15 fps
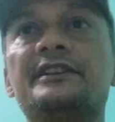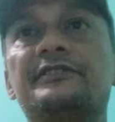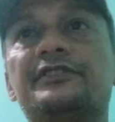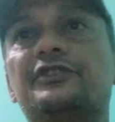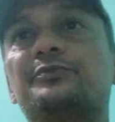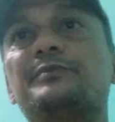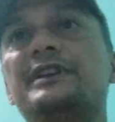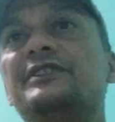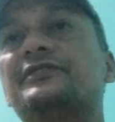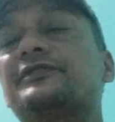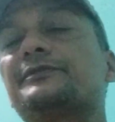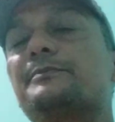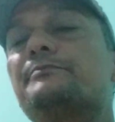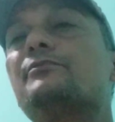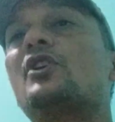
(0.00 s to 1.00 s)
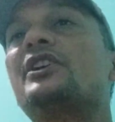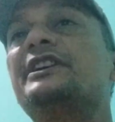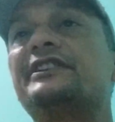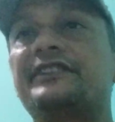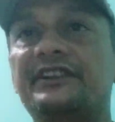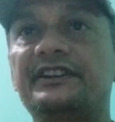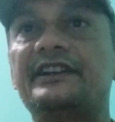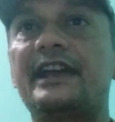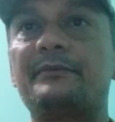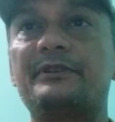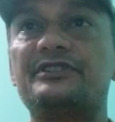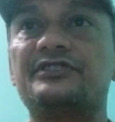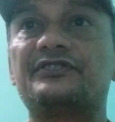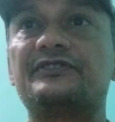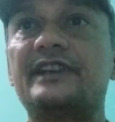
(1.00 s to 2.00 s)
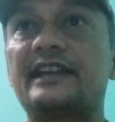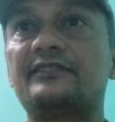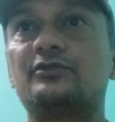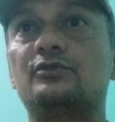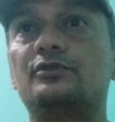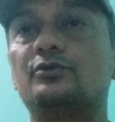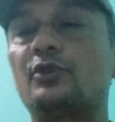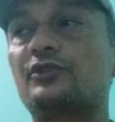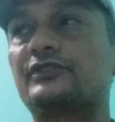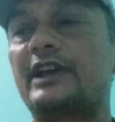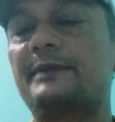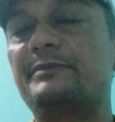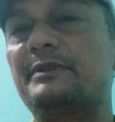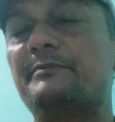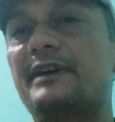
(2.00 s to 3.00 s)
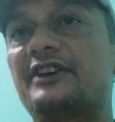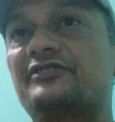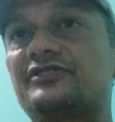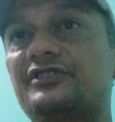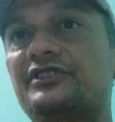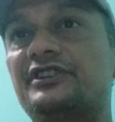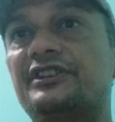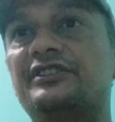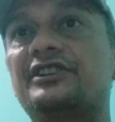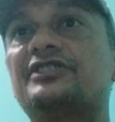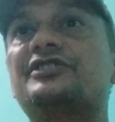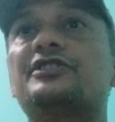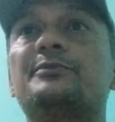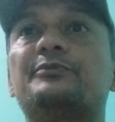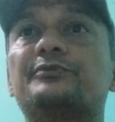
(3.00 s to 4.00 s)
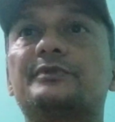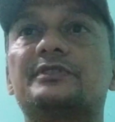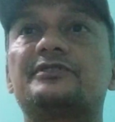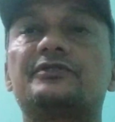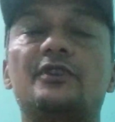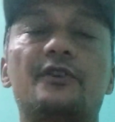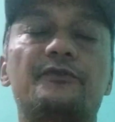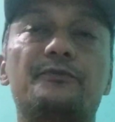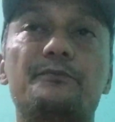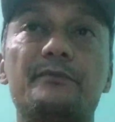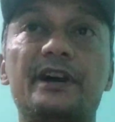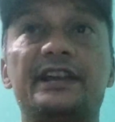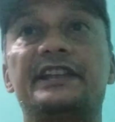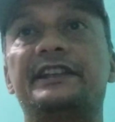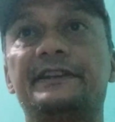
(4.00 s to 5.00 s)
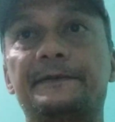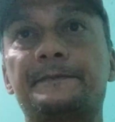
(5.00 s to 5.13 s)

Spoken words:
This means monetary damages, that those can be measured in the terms of money.